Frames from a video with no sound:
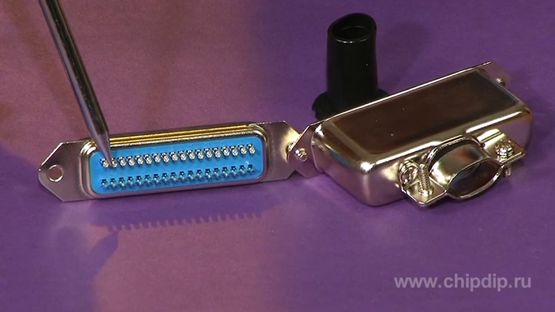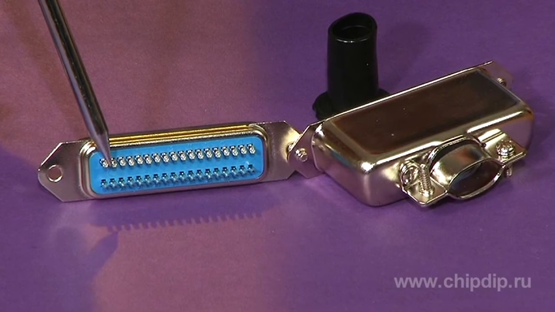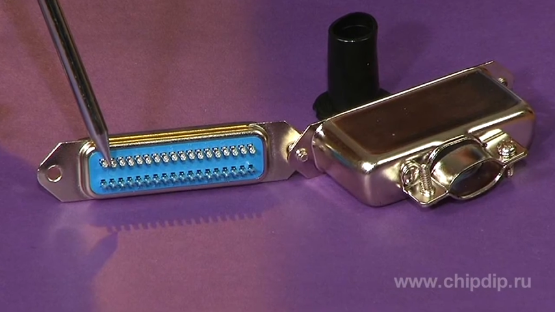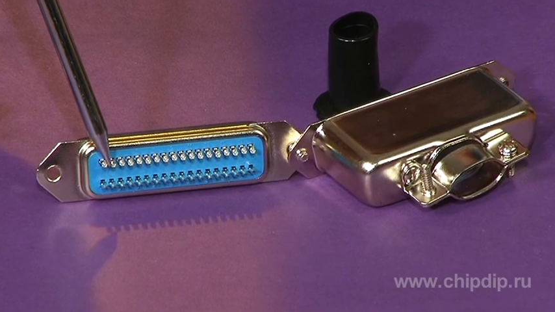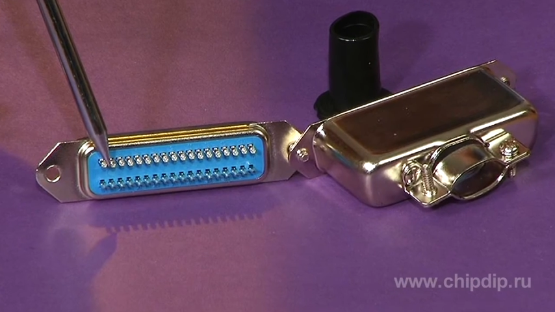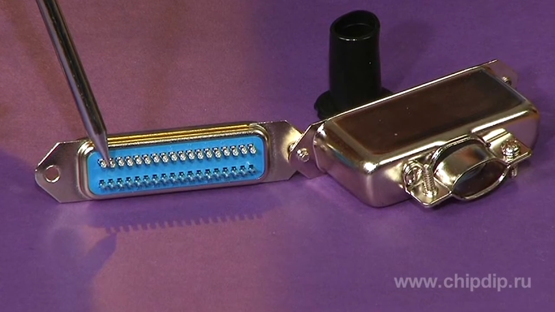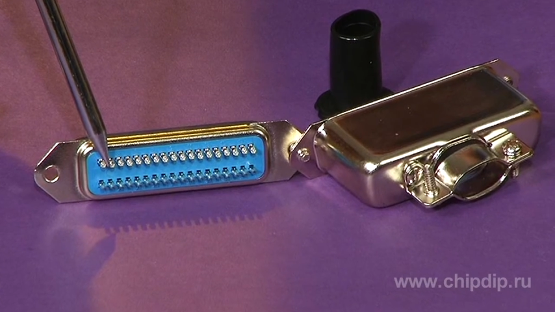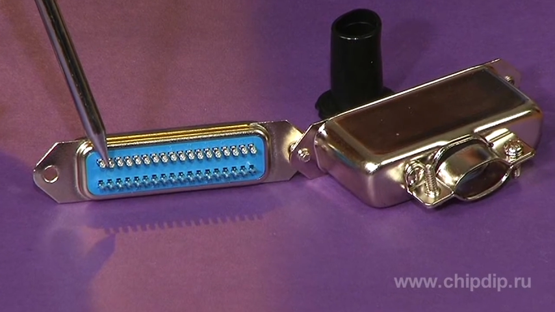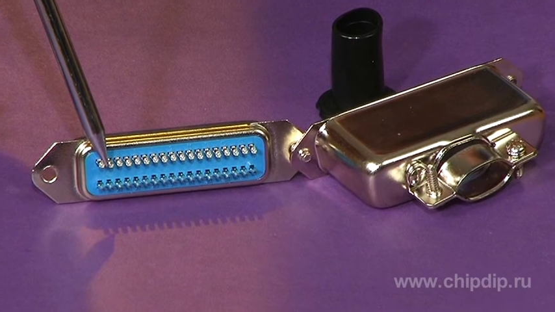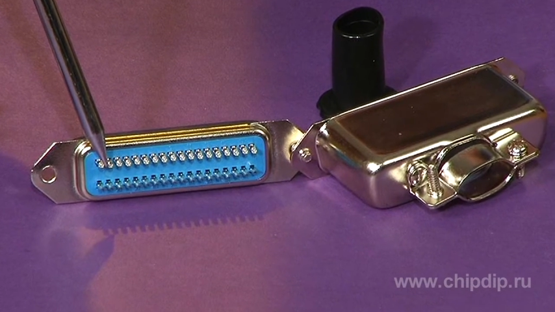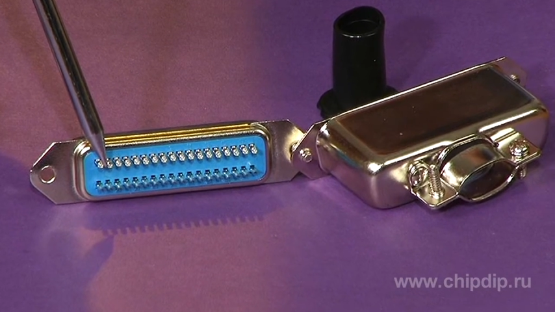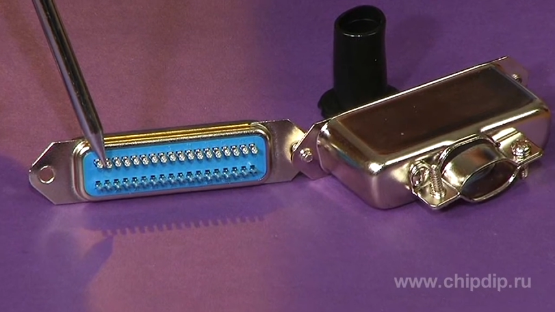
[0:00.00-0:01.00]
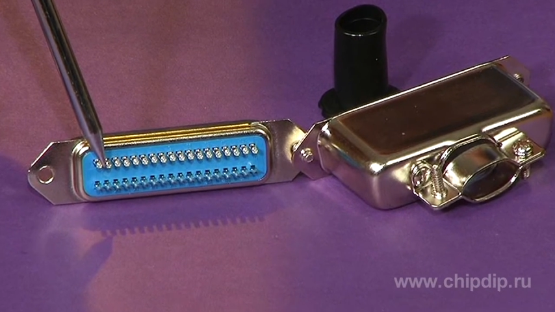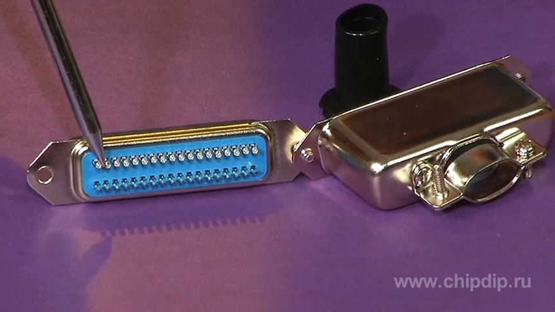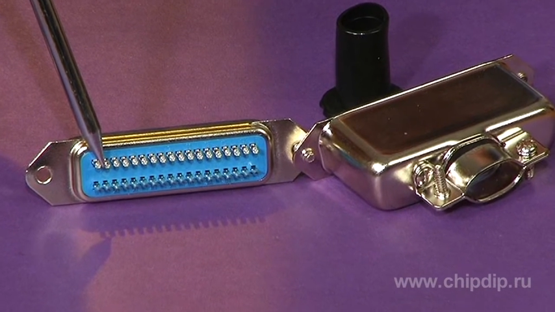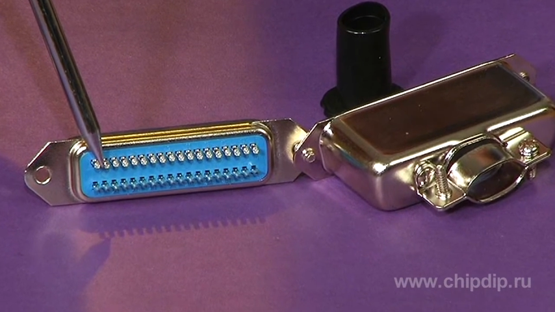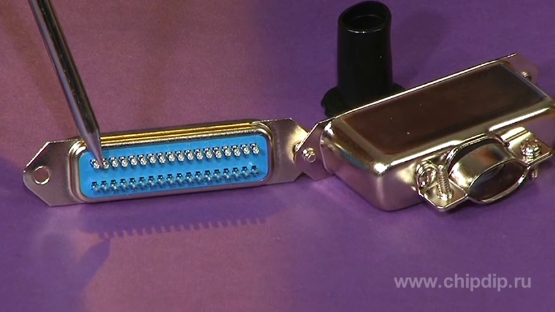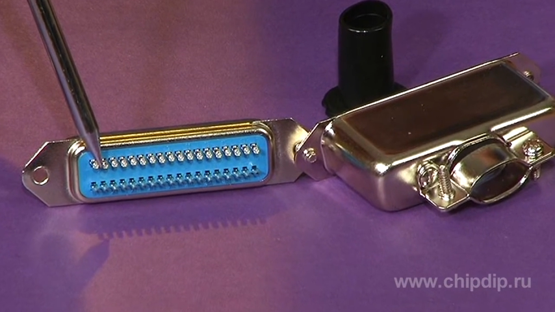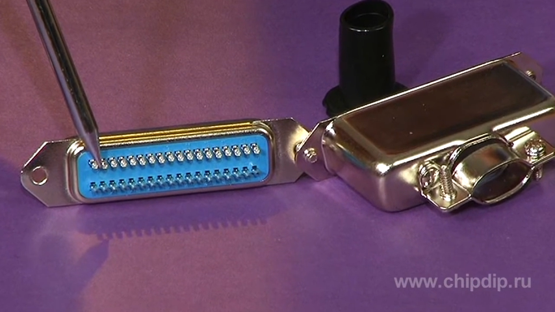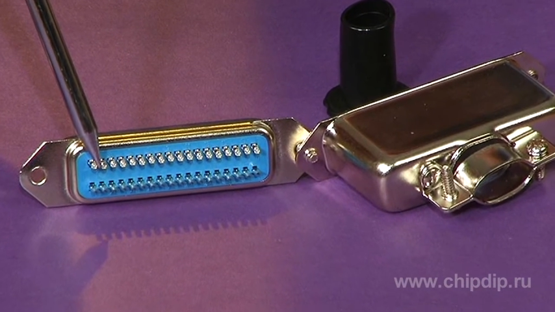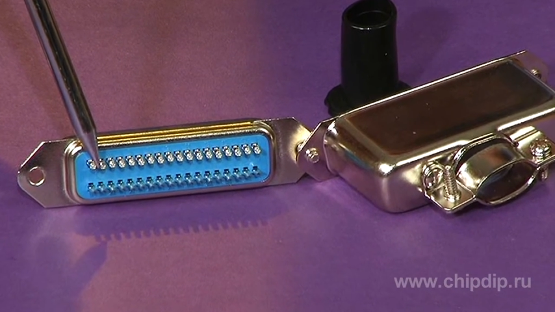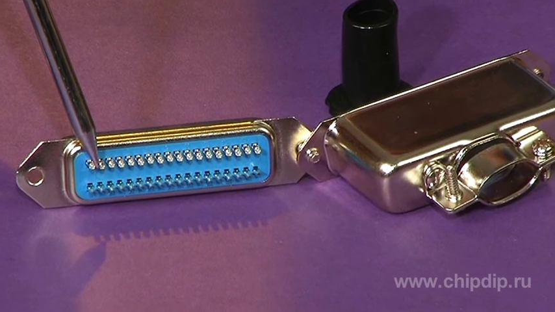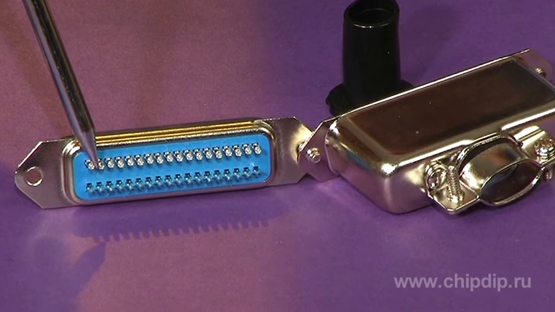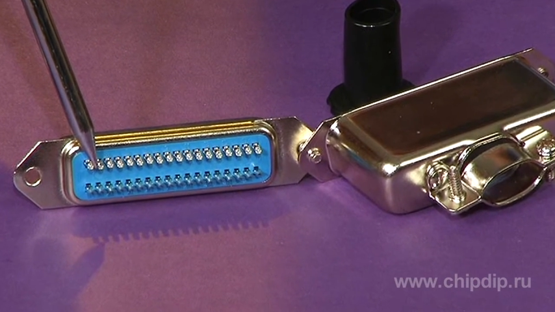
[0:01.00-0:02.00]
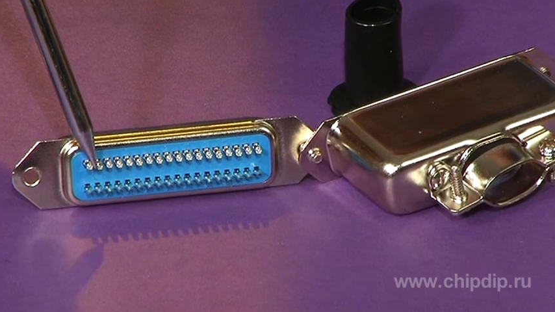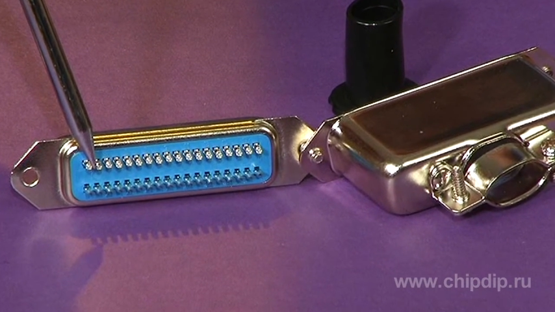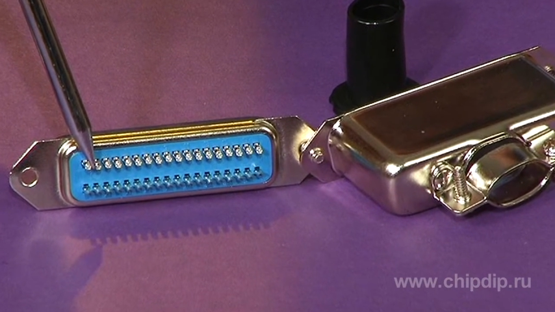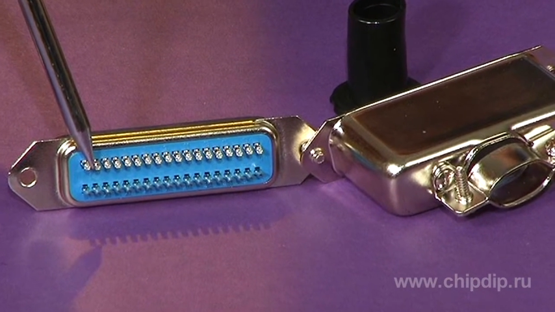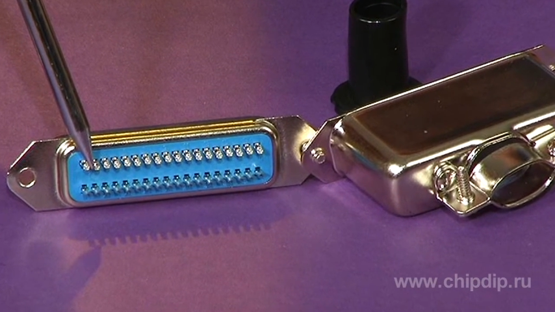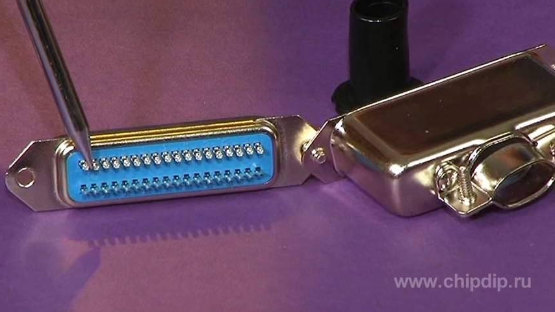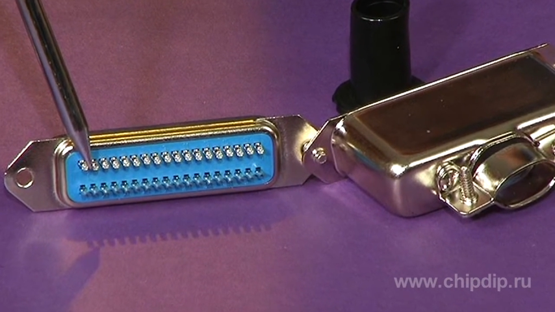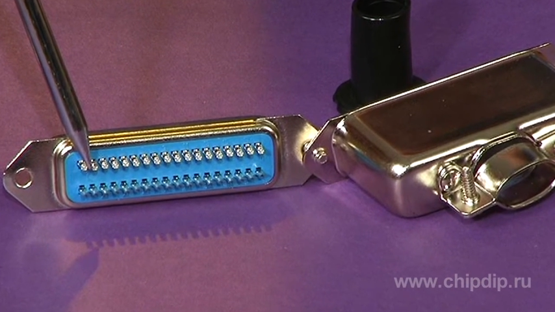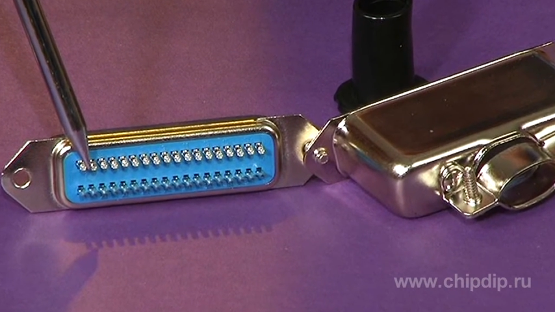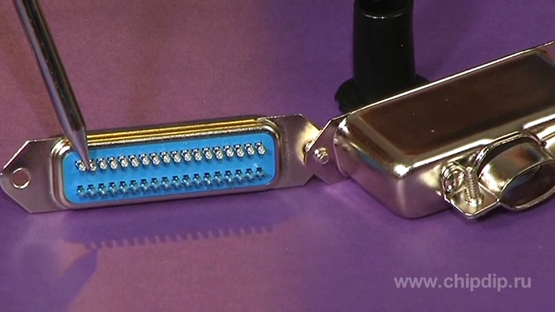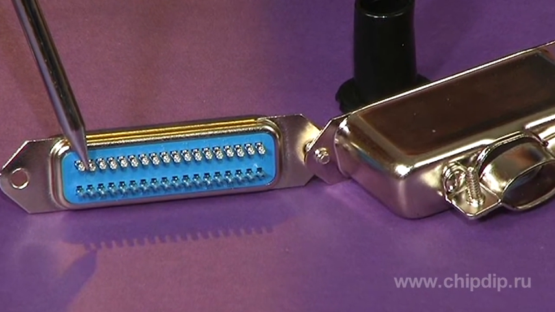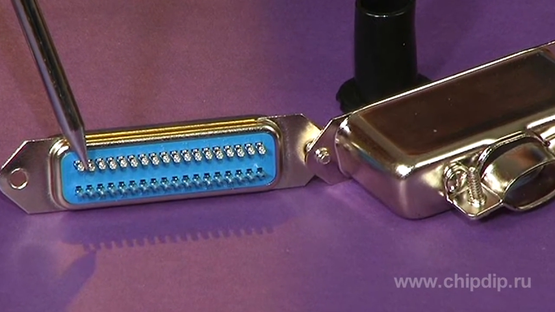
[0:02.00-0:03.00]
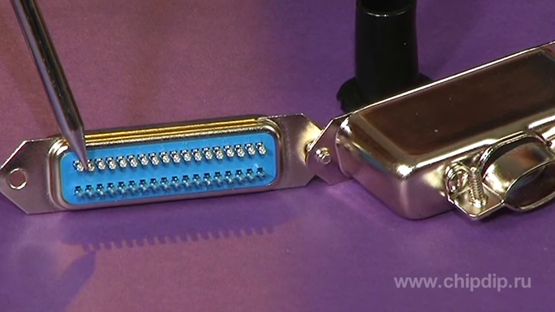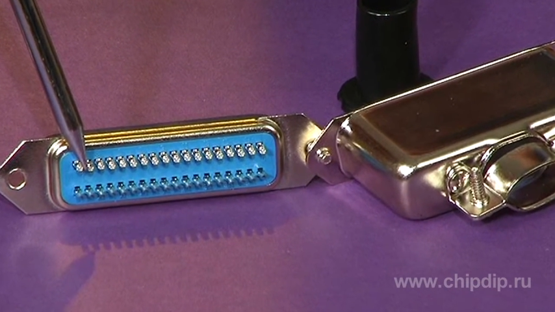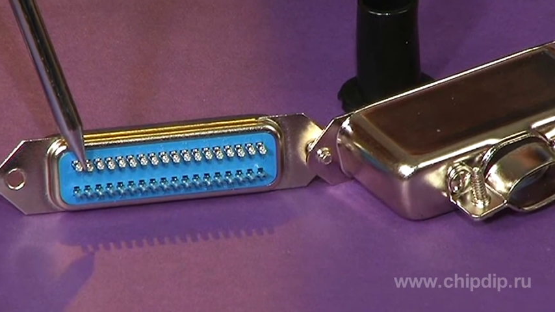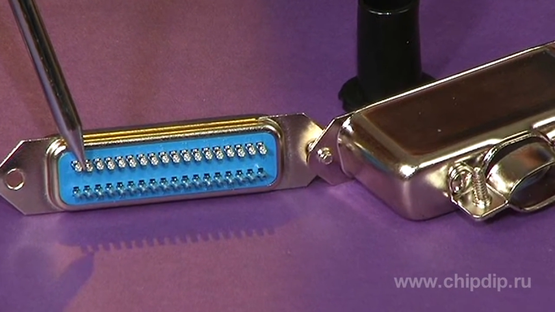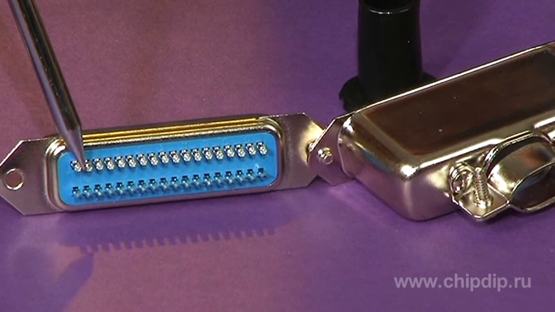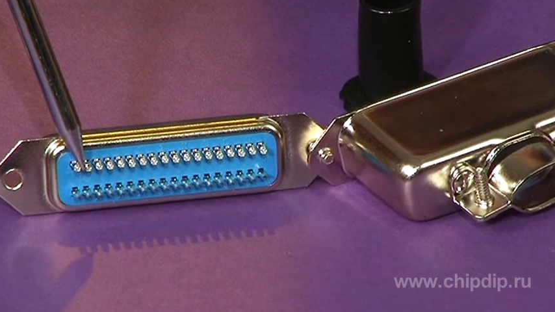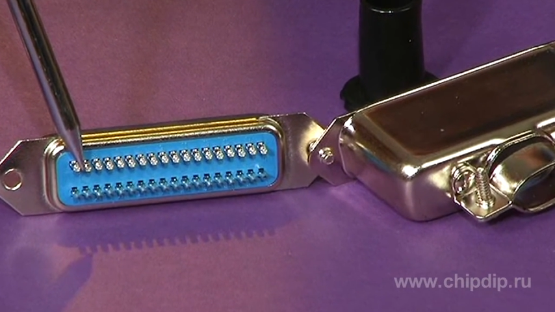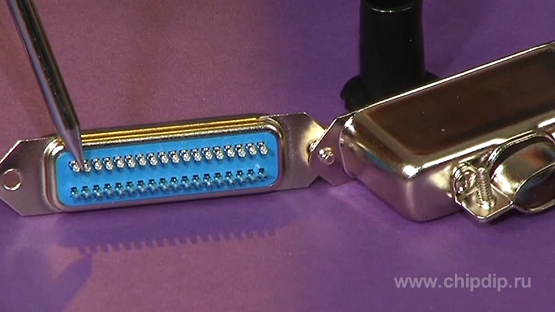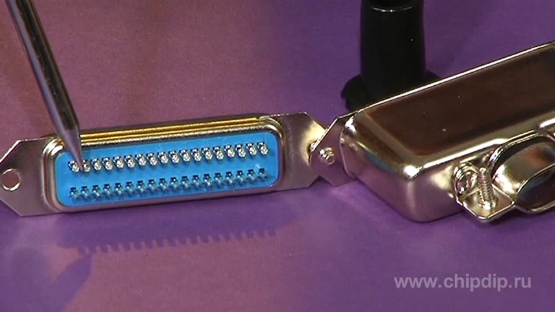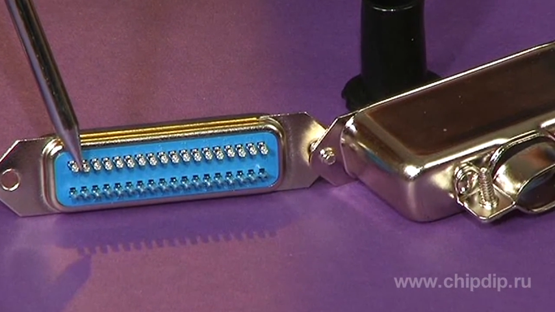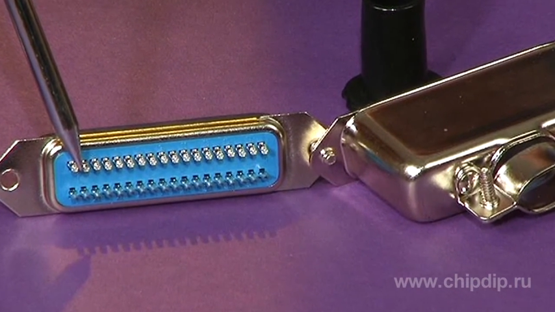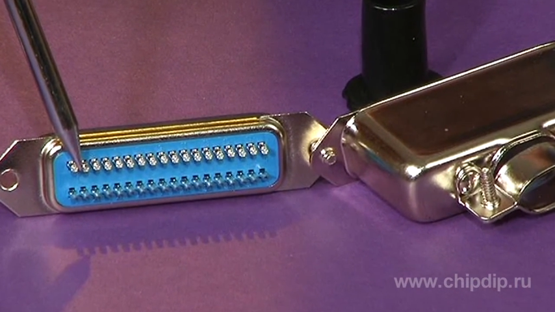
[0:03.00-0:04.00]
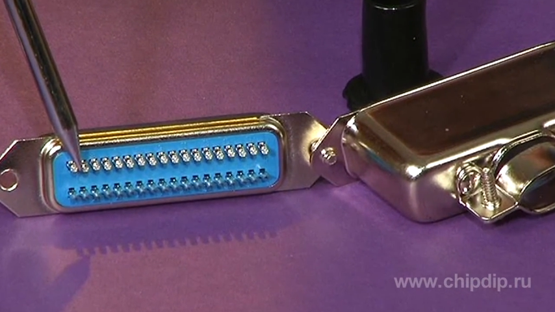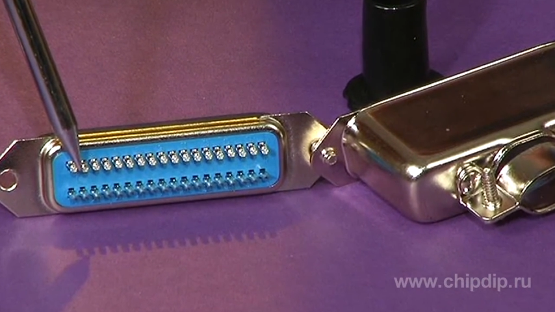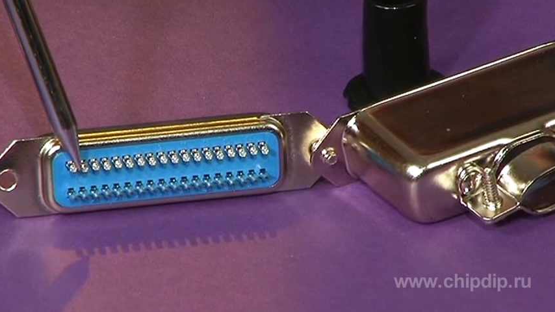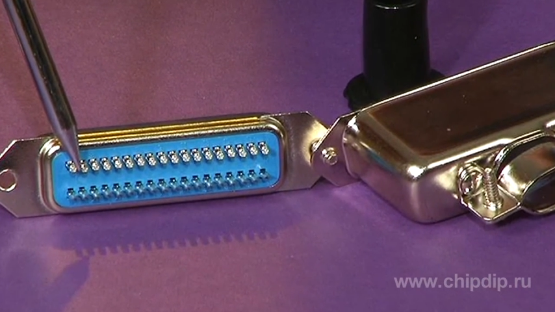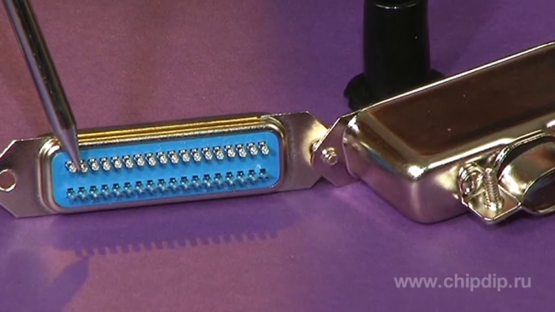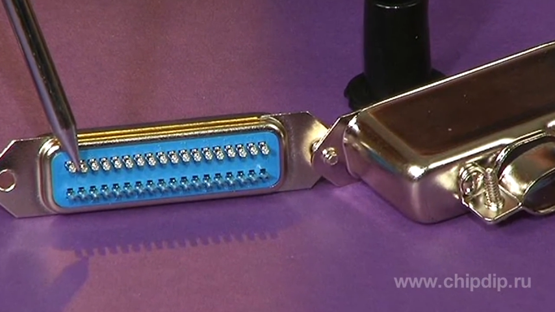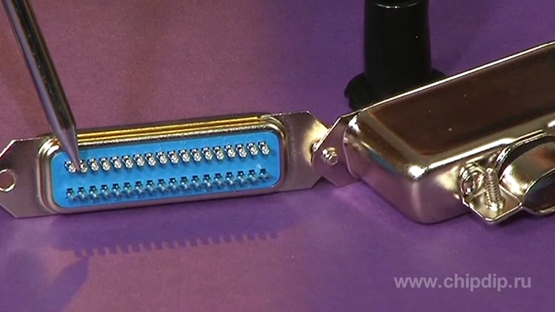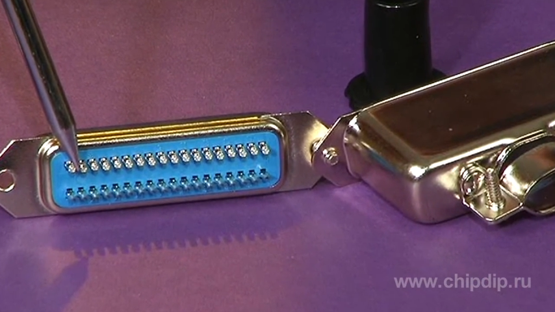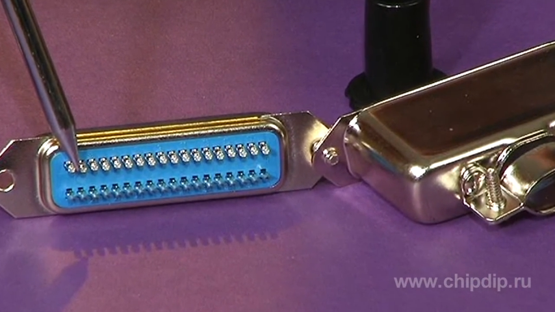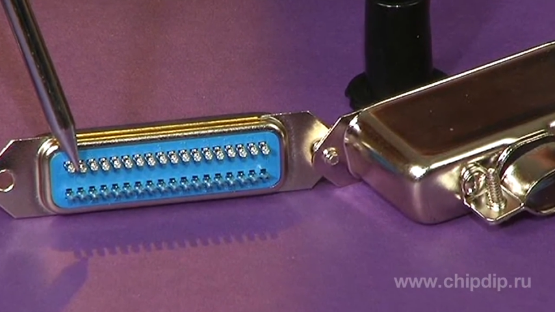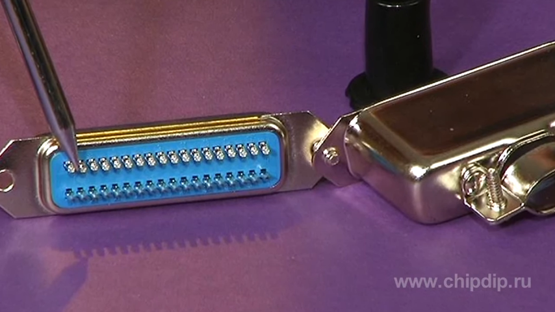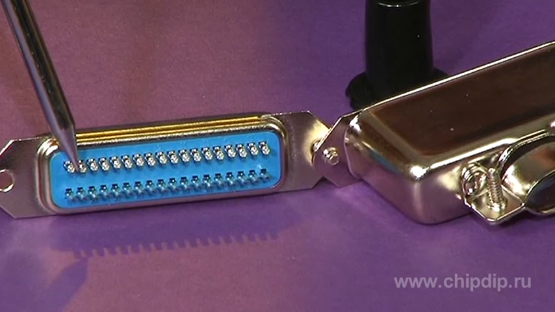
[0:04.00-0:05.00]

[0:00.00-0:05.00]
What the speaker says: No face is visible, so there are no lips to read.